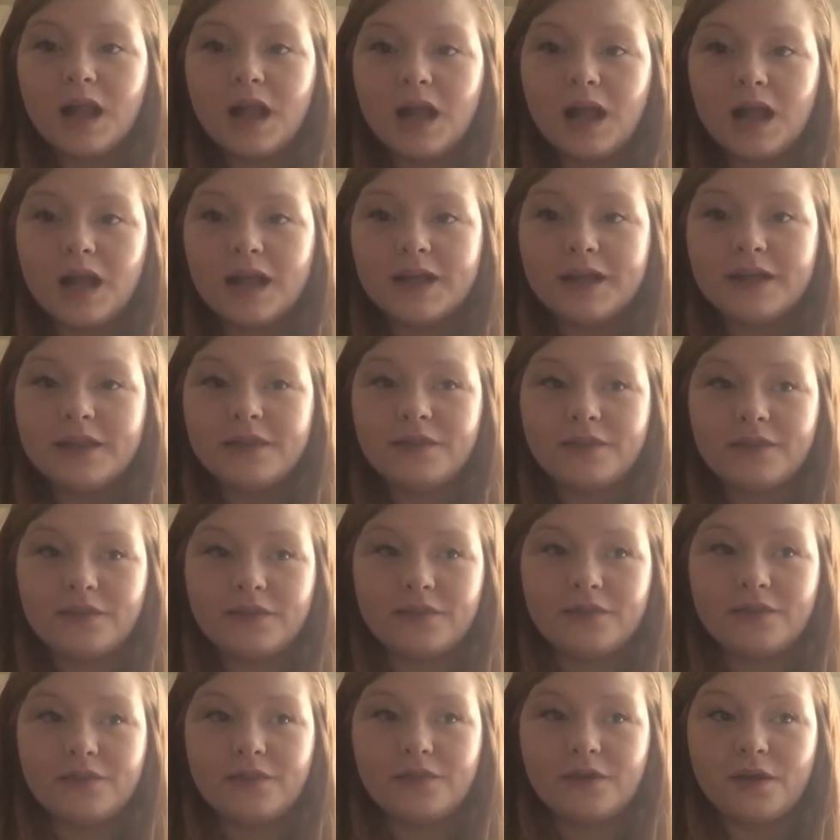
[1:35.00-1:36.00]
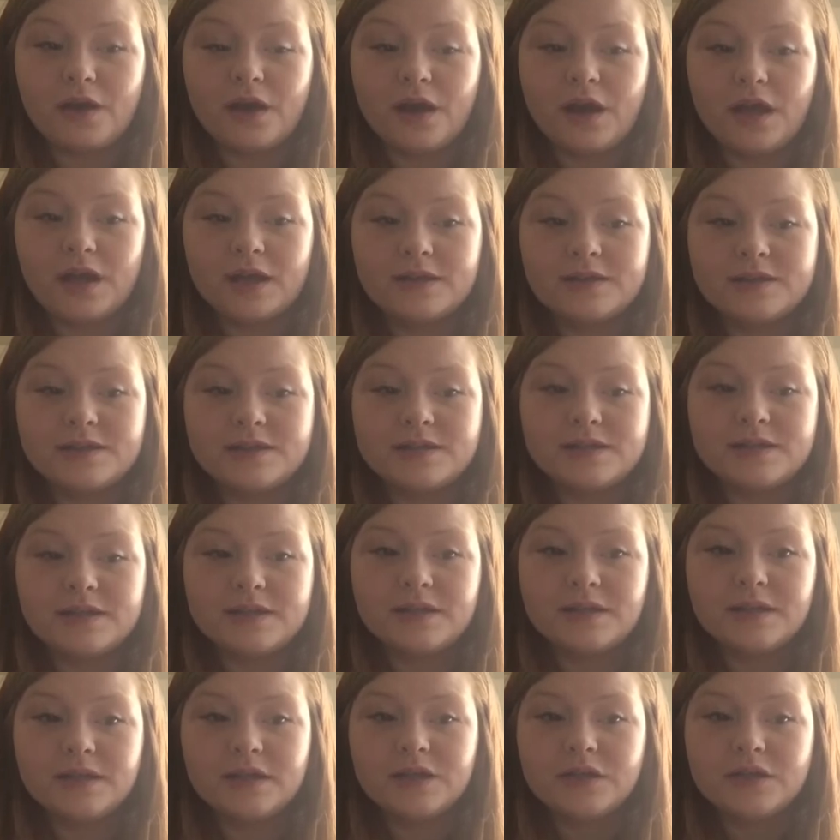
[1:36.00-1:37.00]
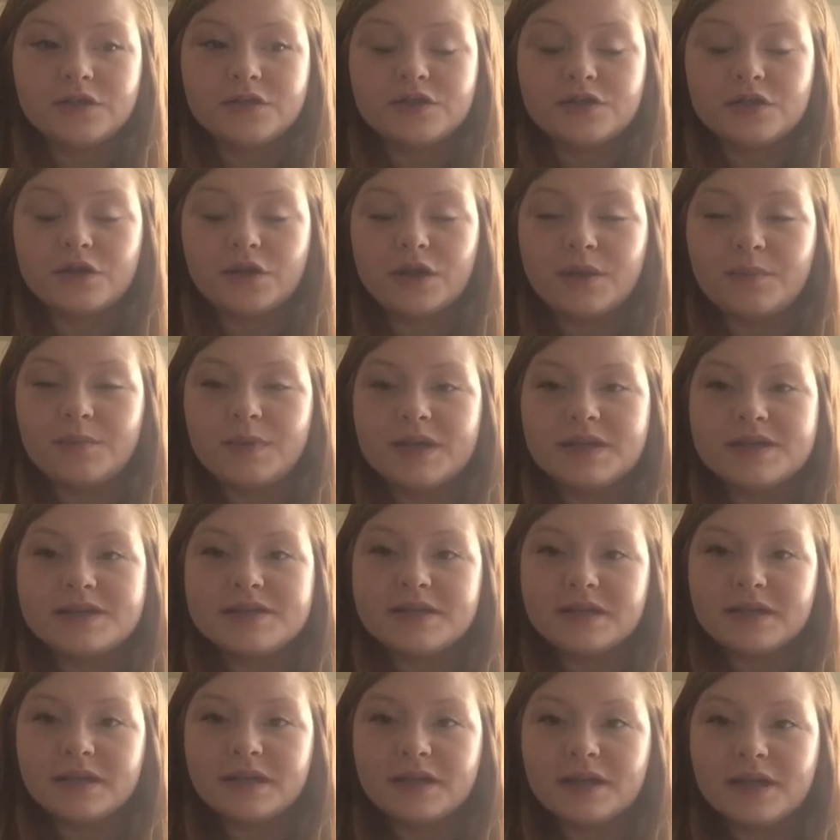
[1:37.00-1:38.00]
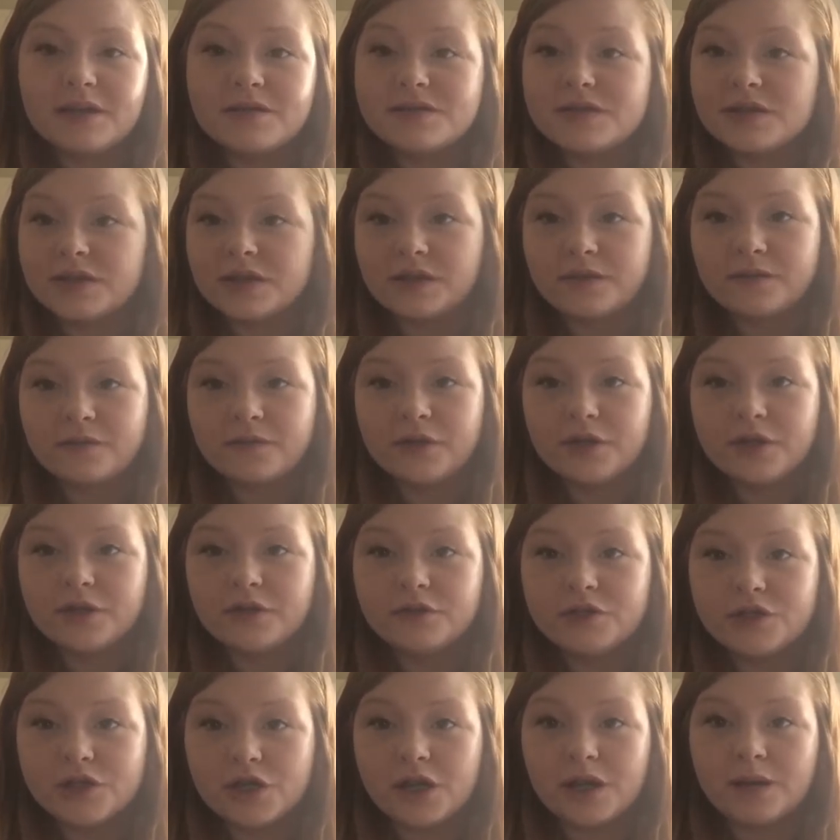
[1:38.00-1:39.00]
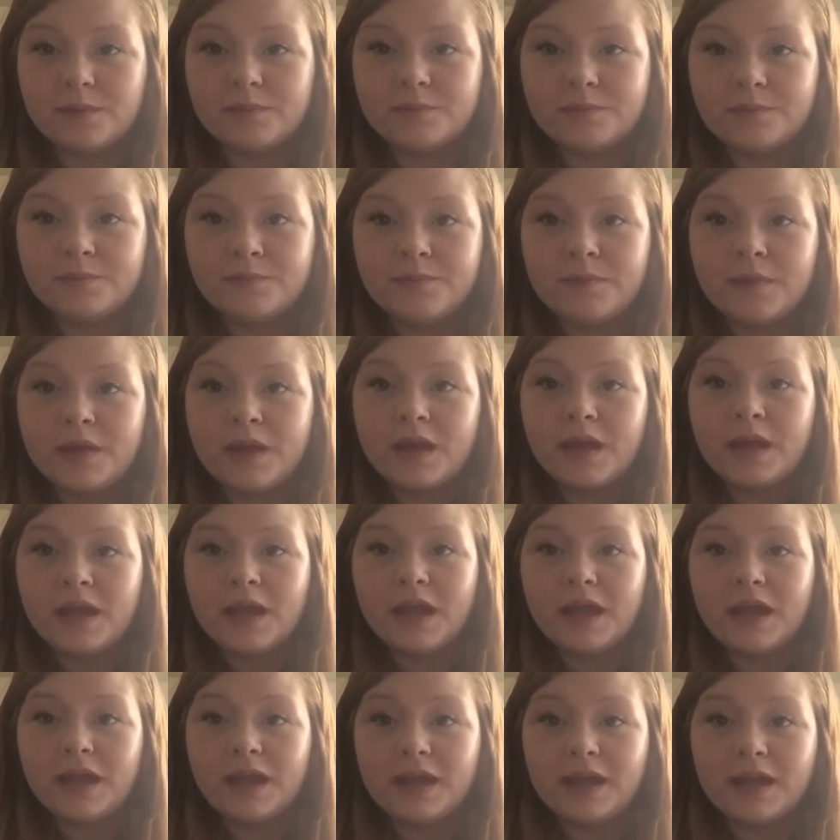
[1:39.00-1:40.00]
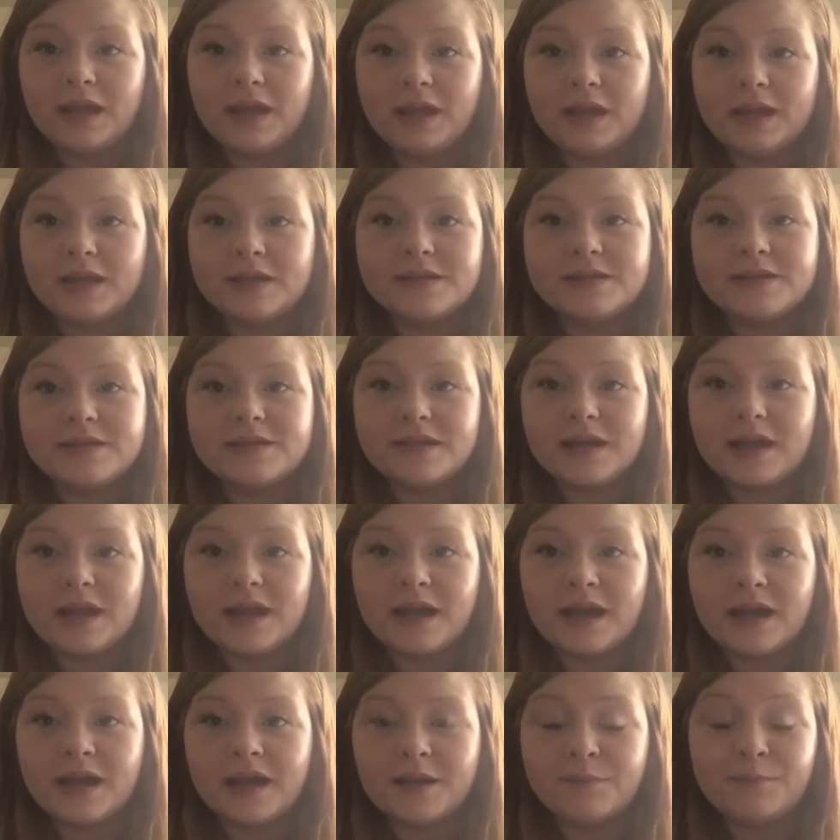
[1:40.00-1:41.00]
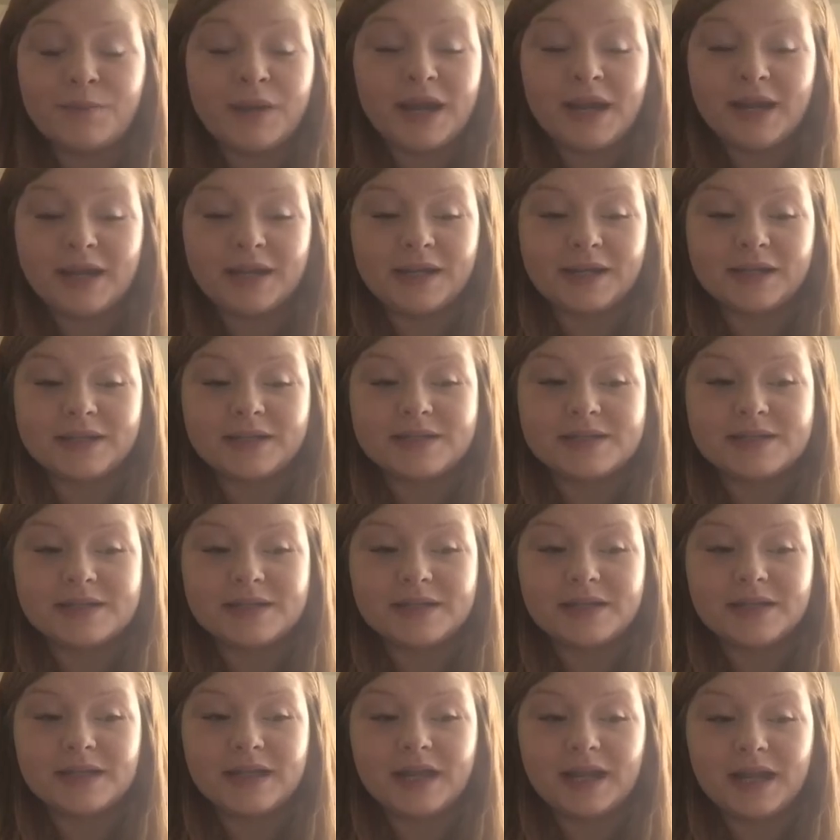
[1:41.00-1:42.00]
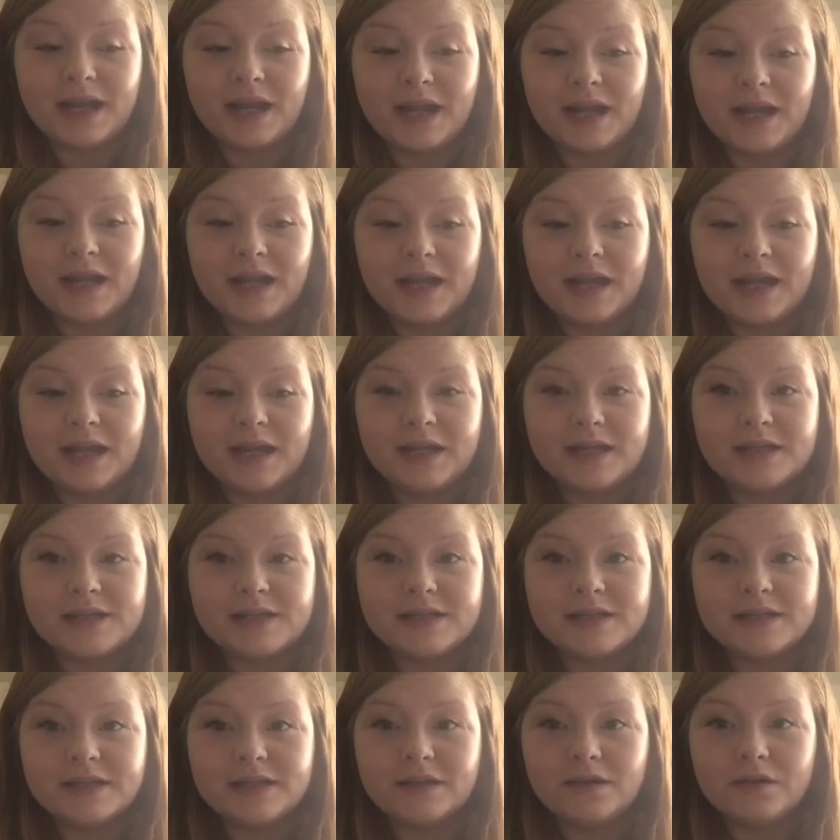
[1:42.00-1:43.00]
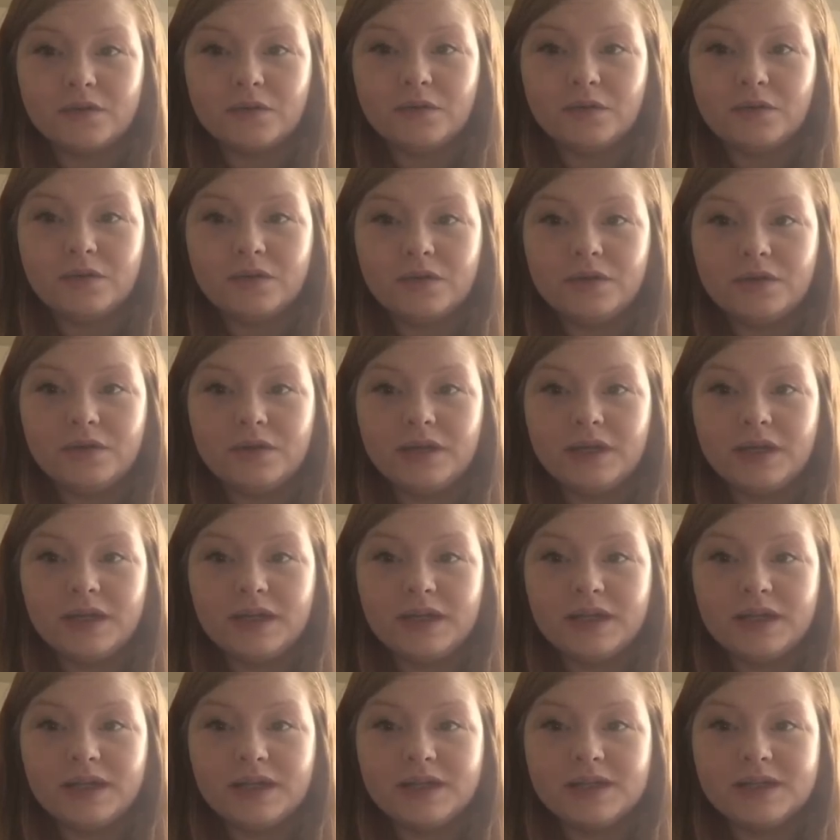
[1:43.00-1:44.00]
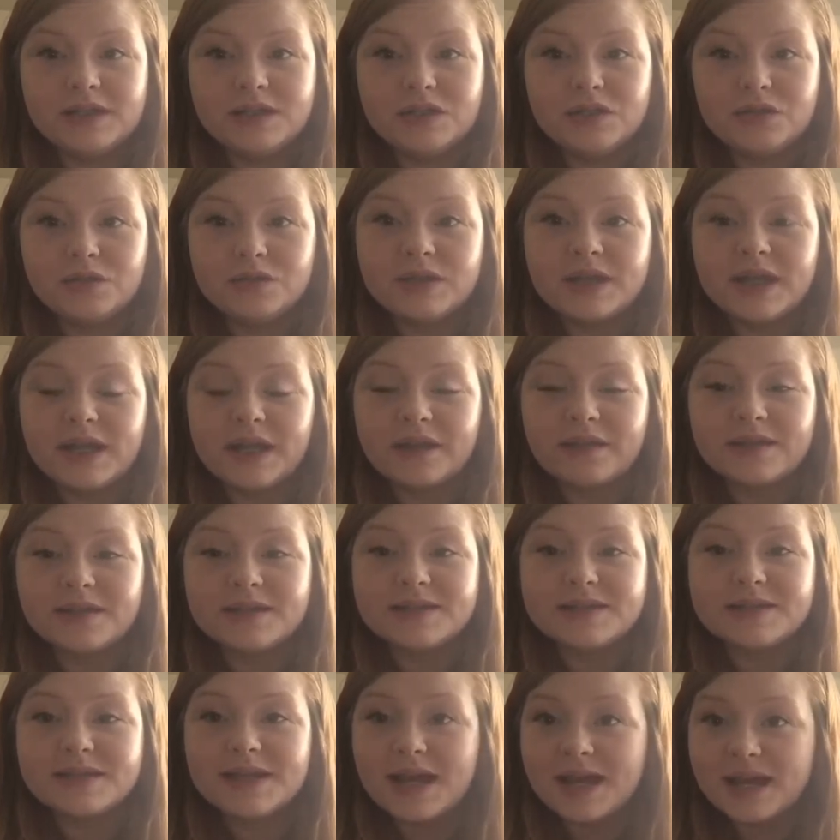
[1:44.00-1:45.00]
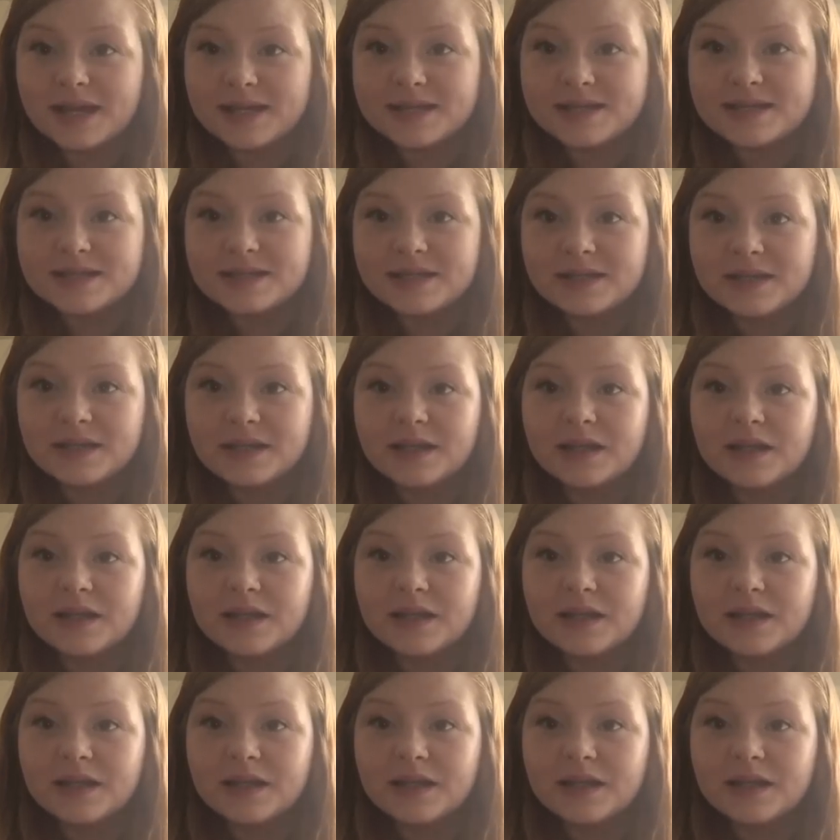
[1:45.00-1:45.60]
I thought, so I basically, I was looking for a new job and I panicked and needed to take this test.